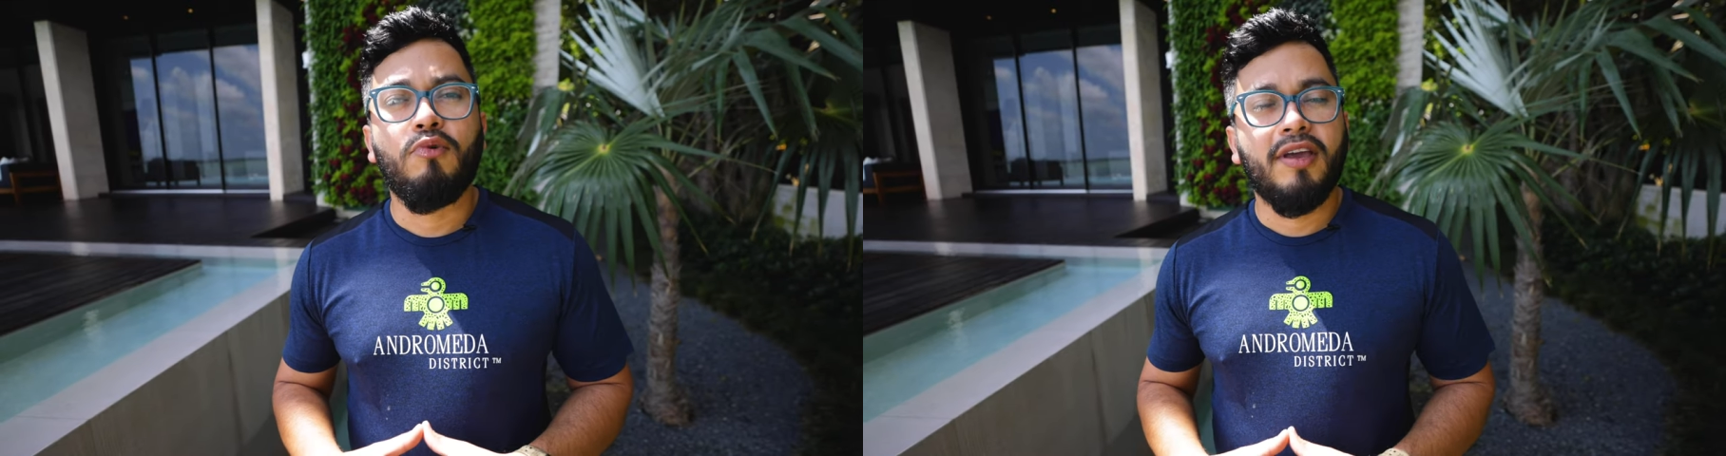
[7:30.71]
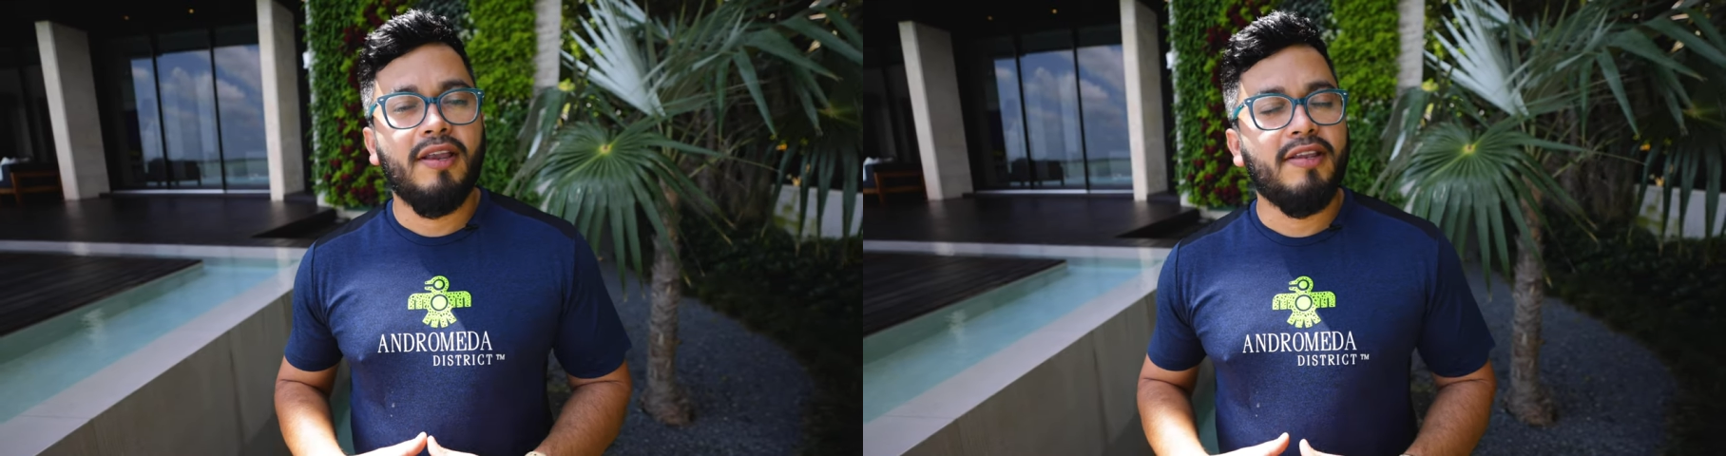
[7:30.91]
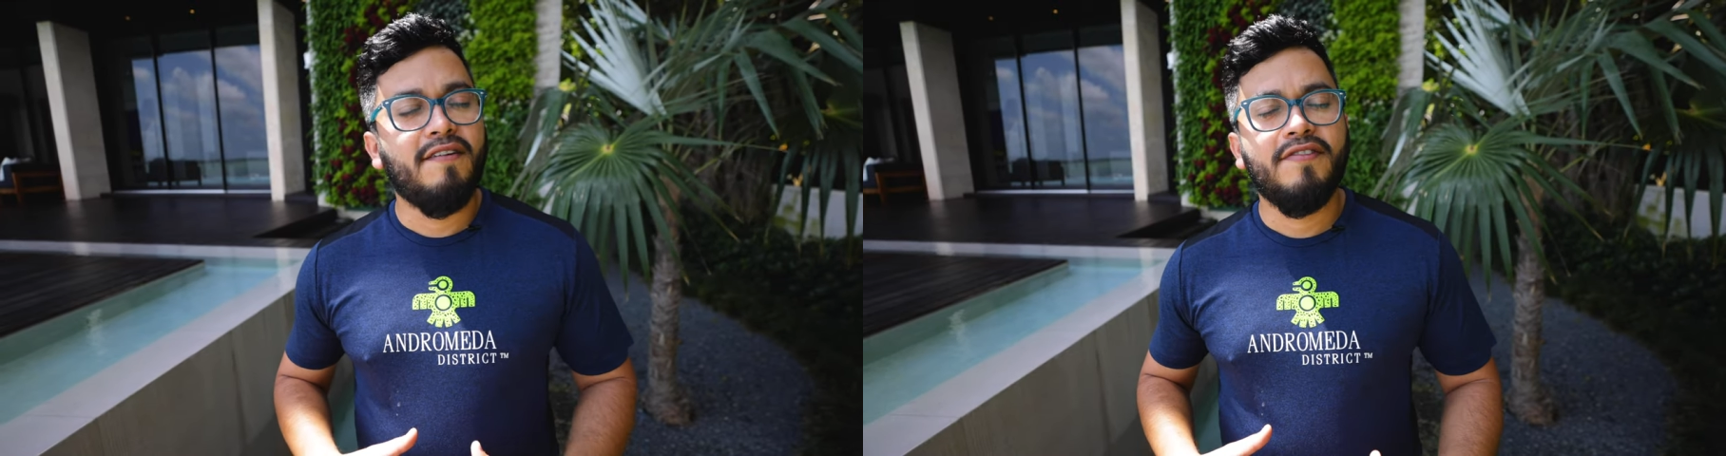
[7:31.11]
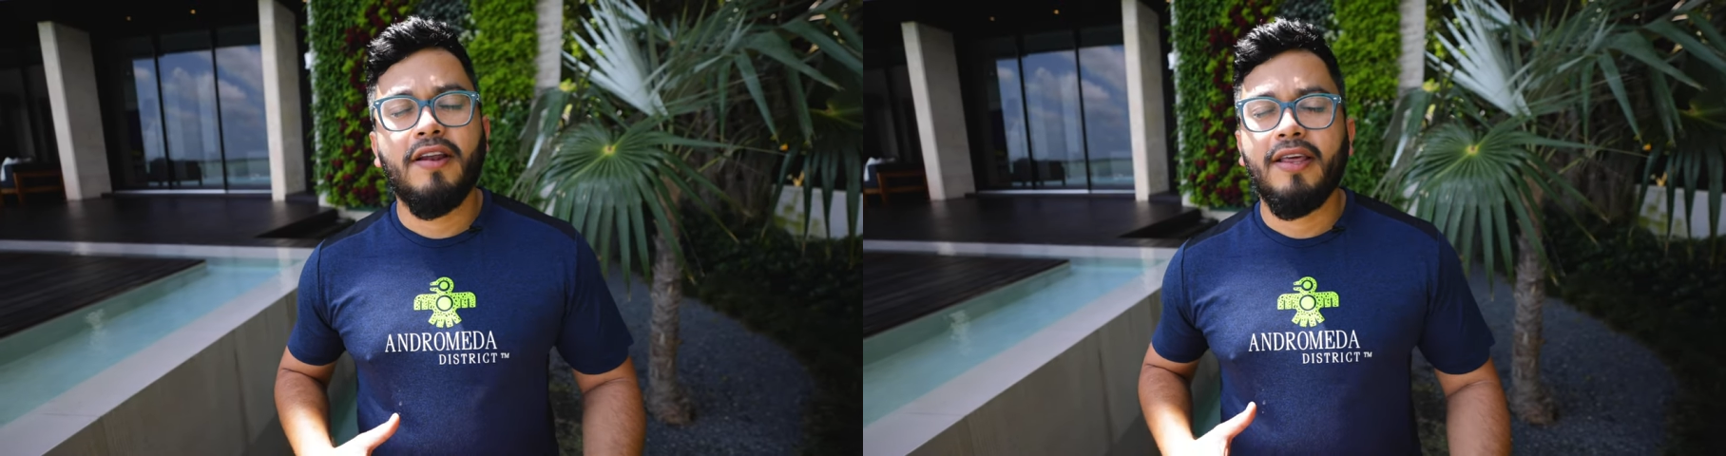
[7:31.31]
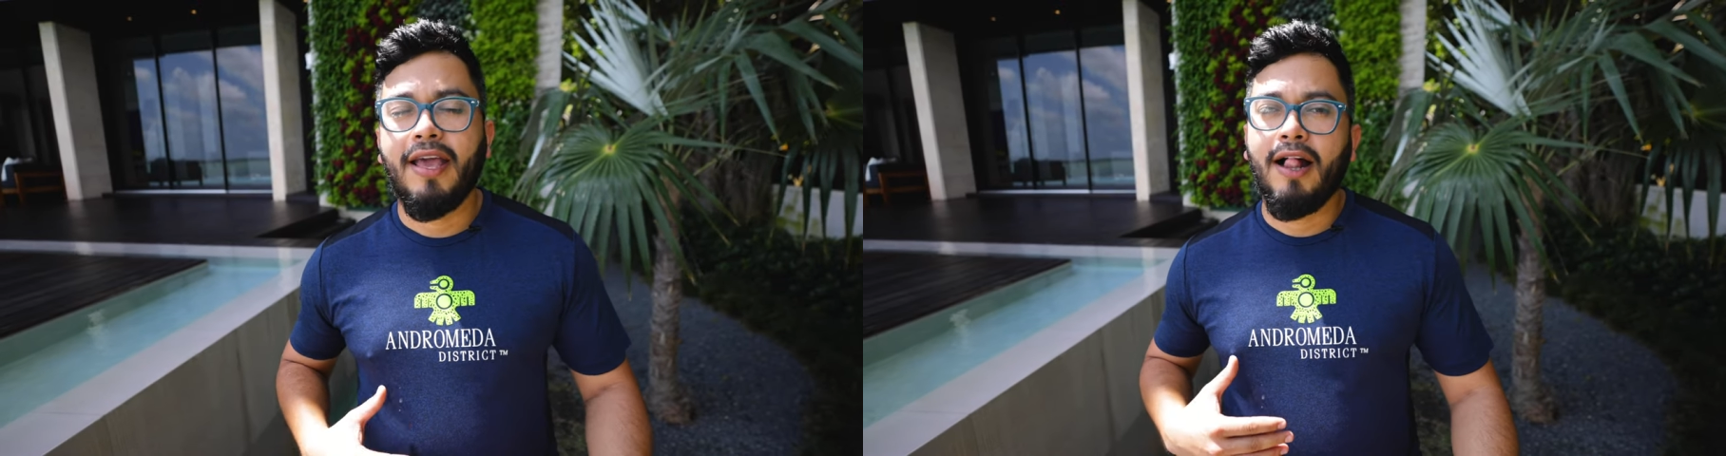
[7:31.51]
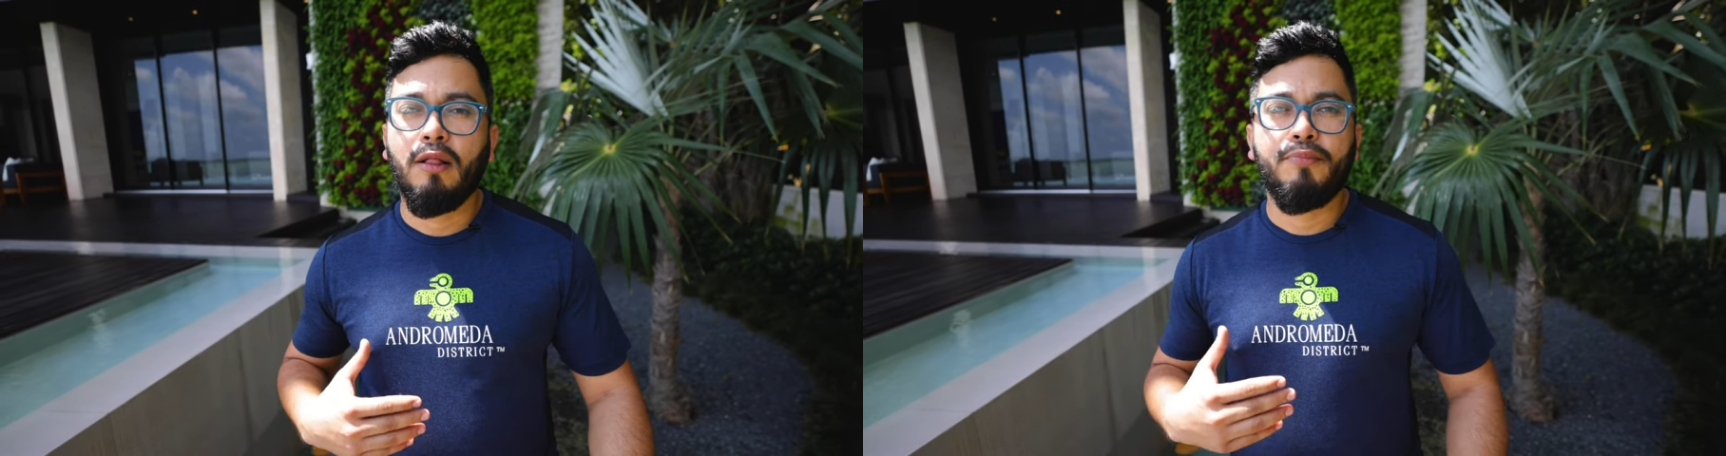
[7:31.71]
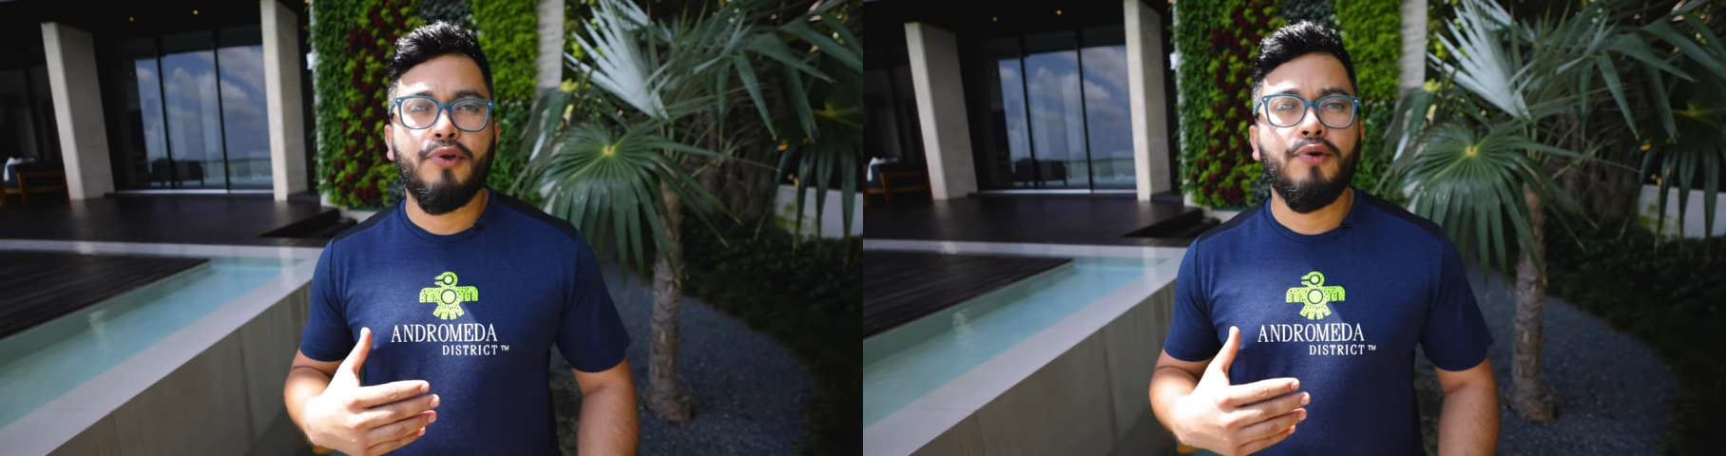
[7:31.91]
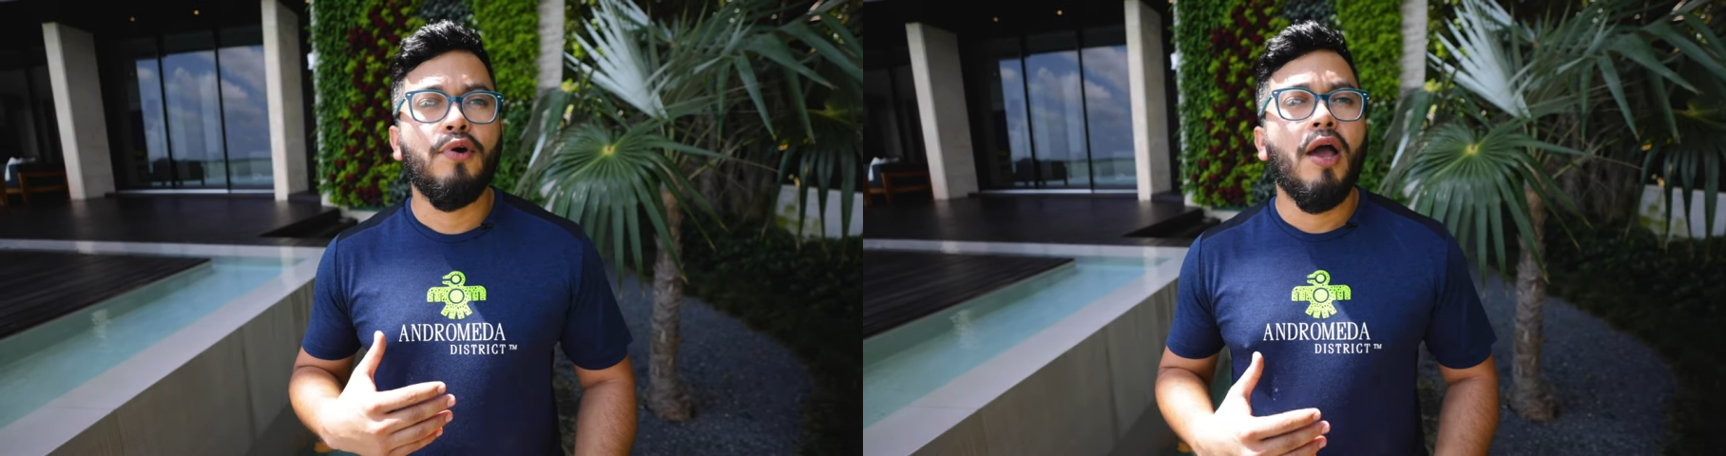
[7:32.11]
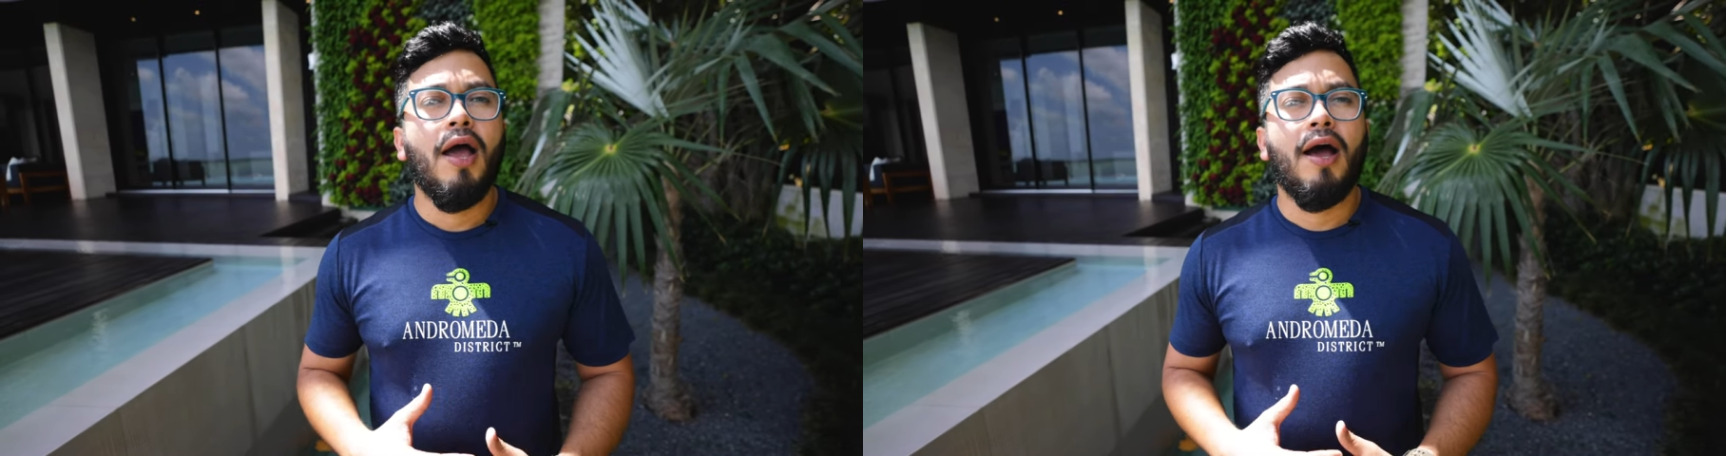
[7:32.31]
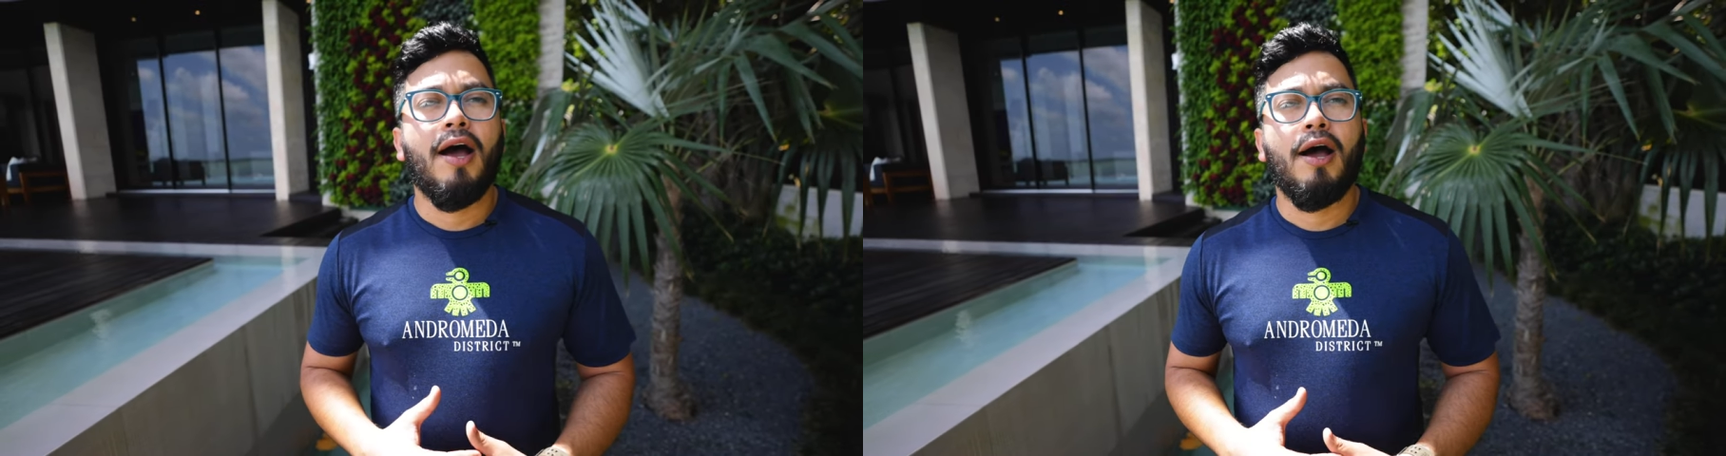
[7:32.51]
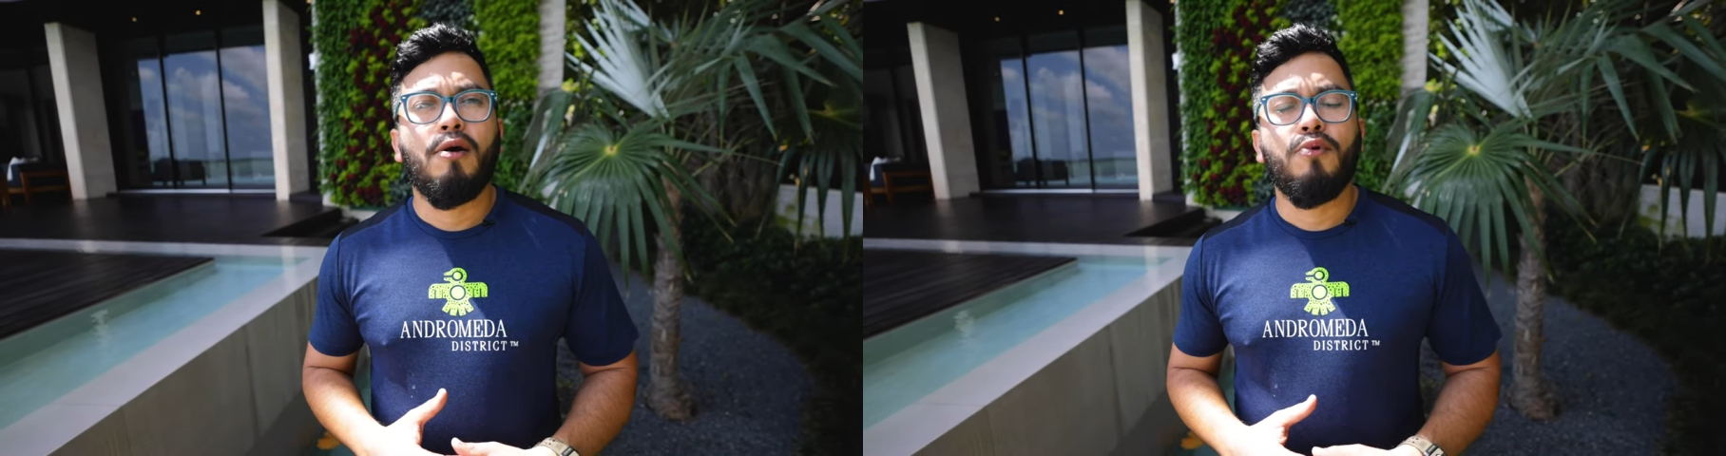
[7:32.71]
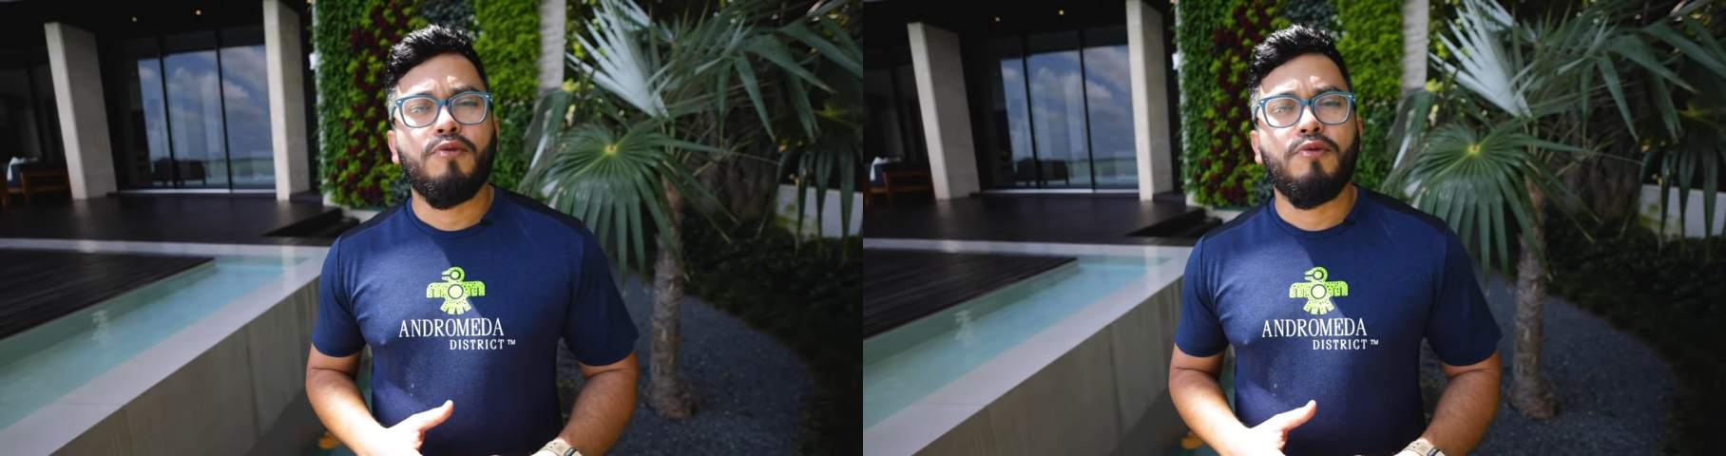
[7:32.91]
we can definitely help you uh,